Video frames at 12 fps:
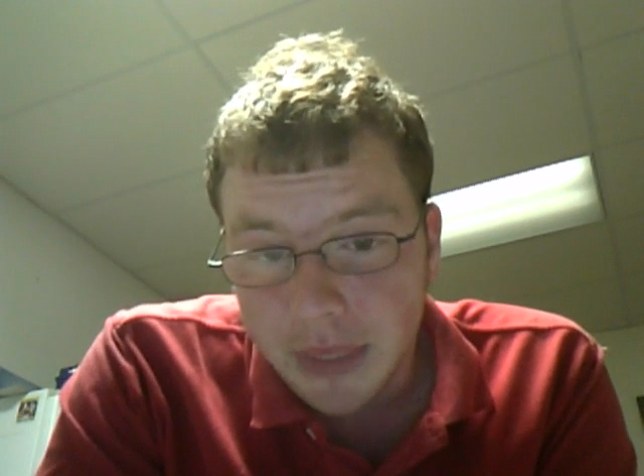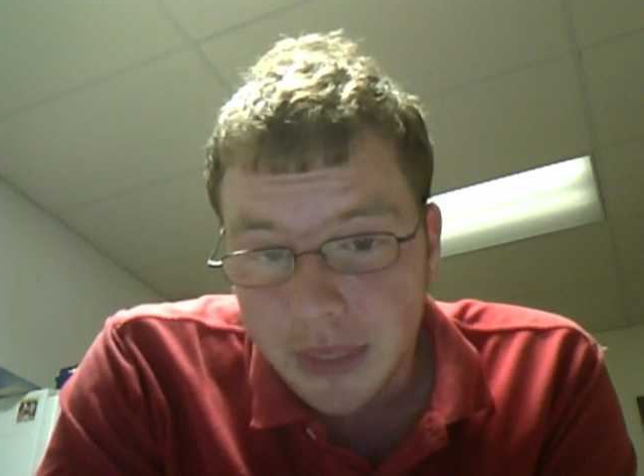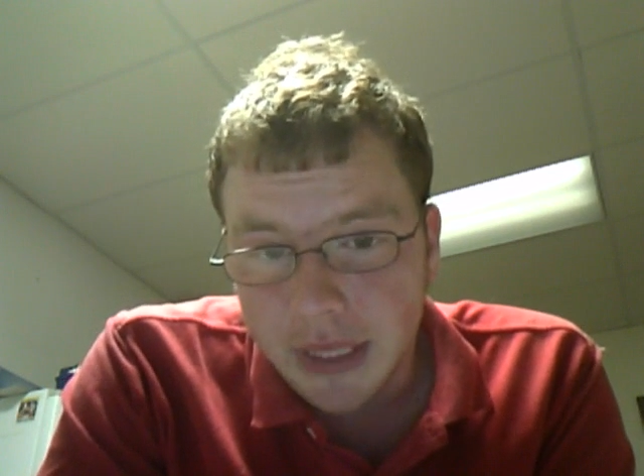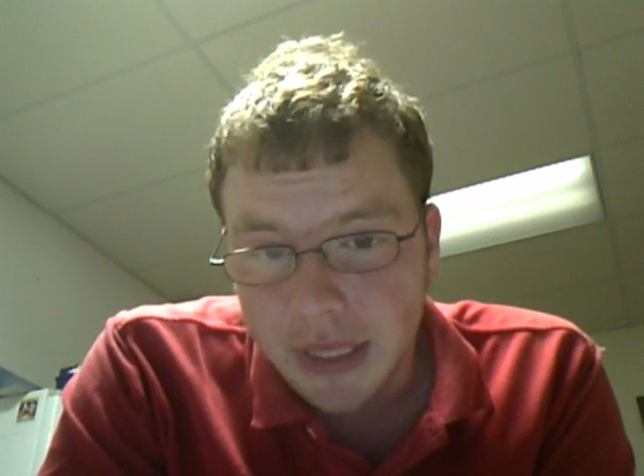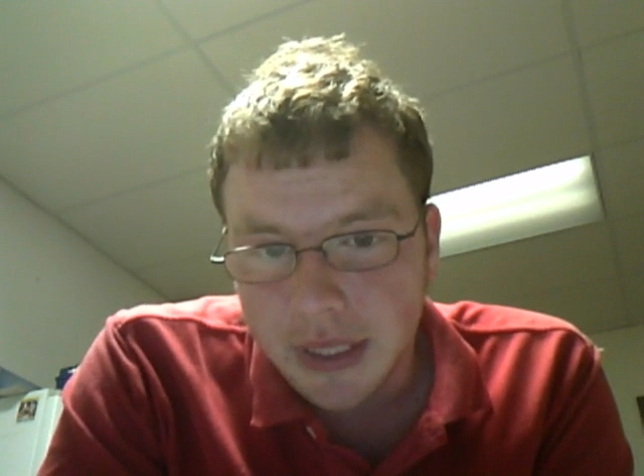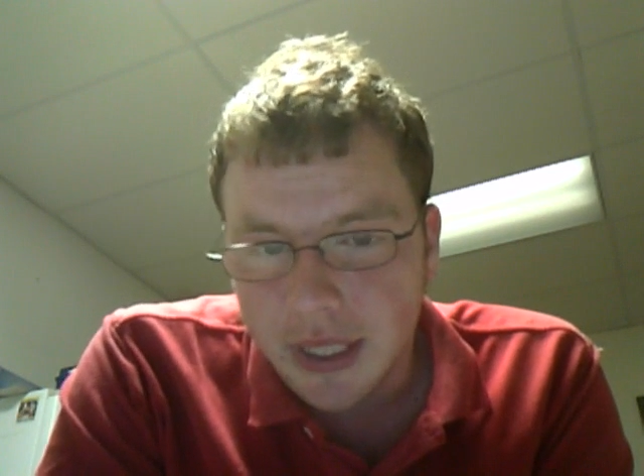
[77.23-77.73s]

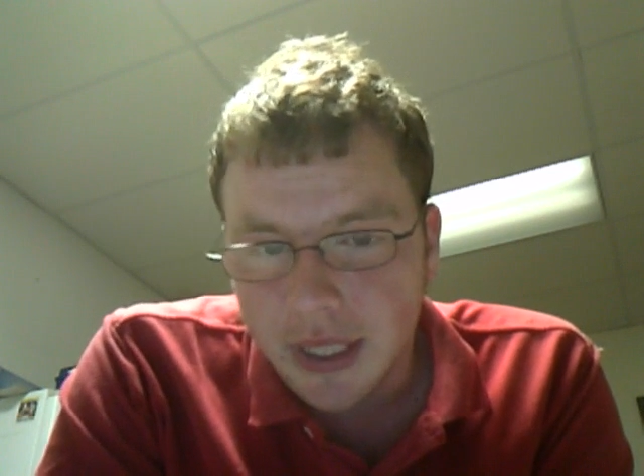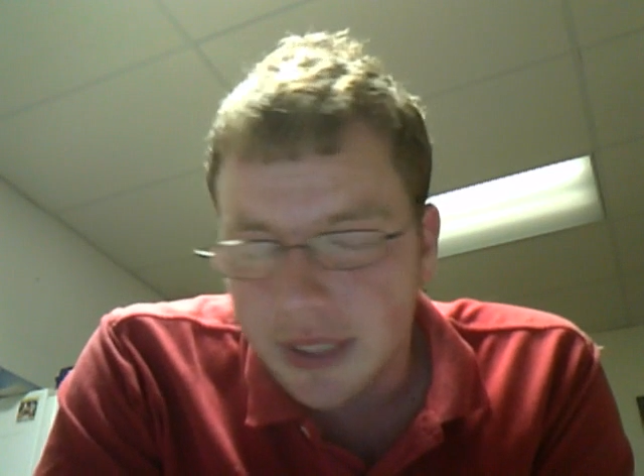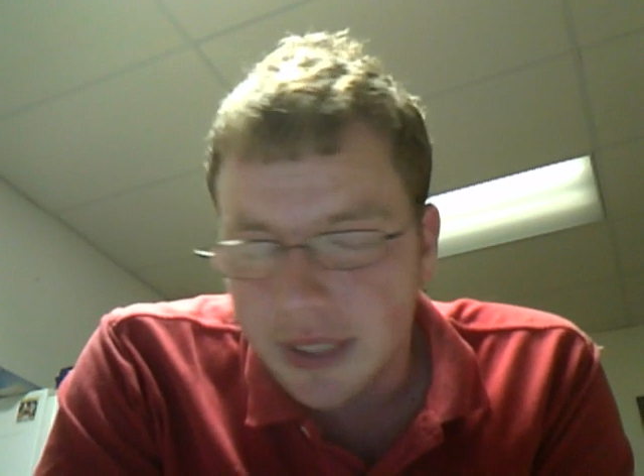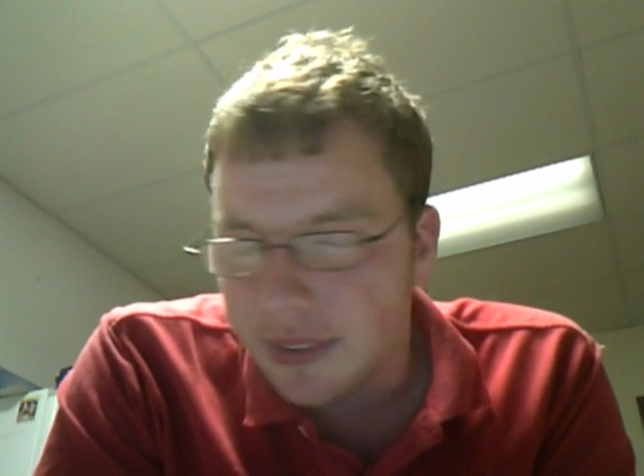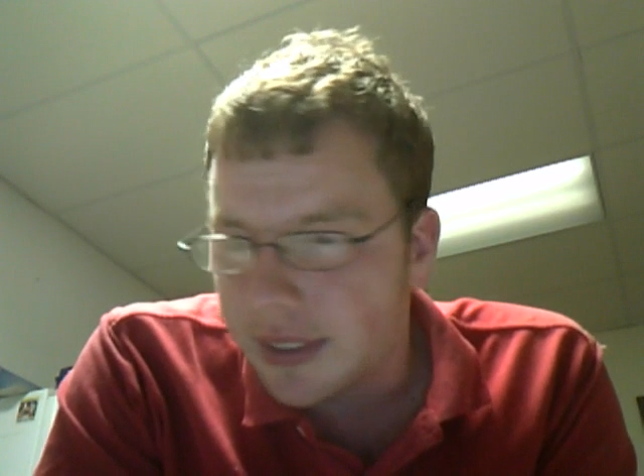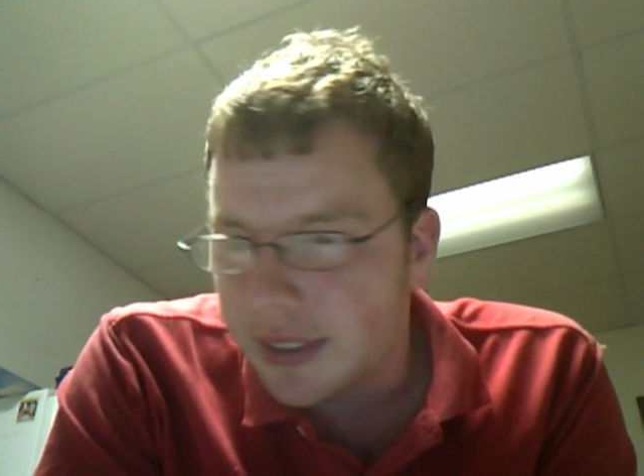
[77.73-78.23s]
Like,
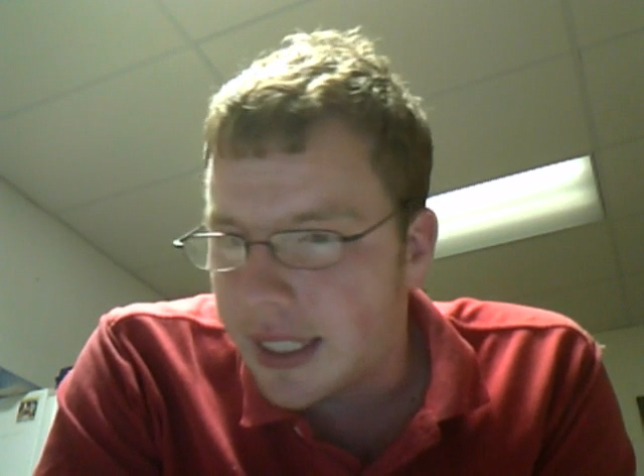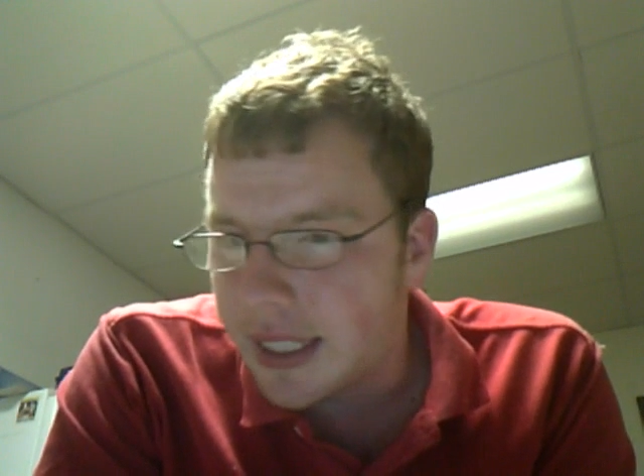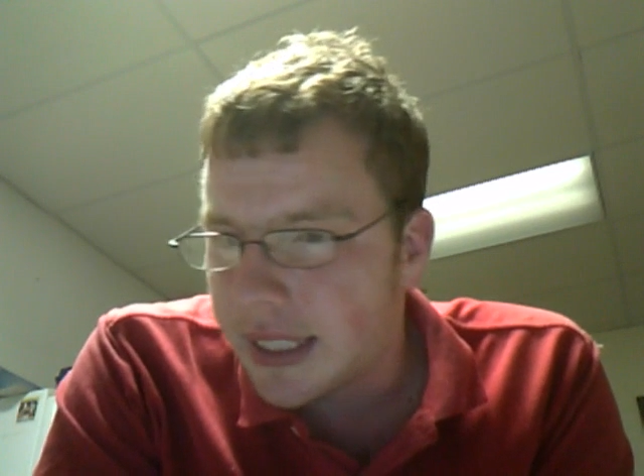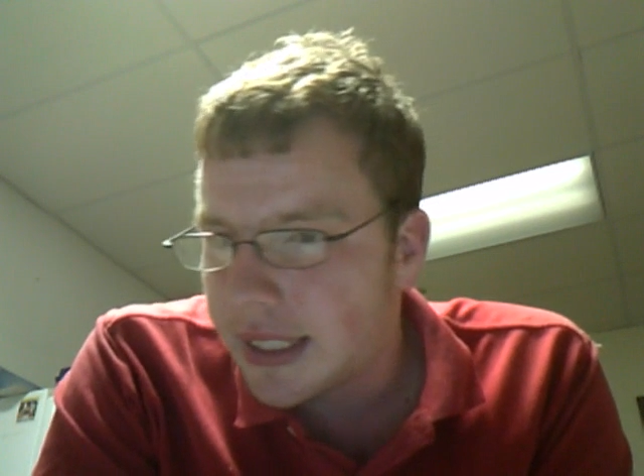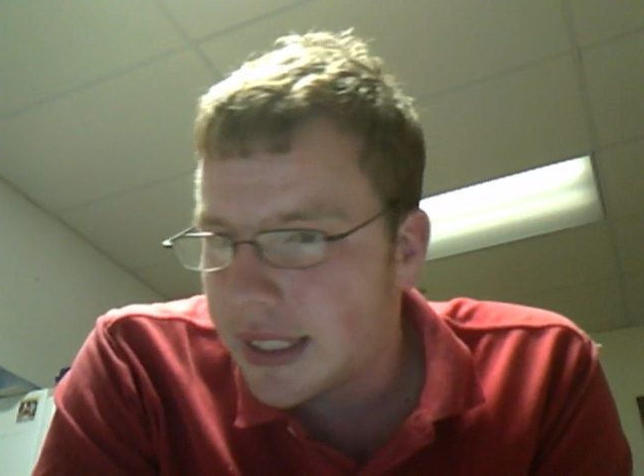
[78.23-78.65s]
honestly, like,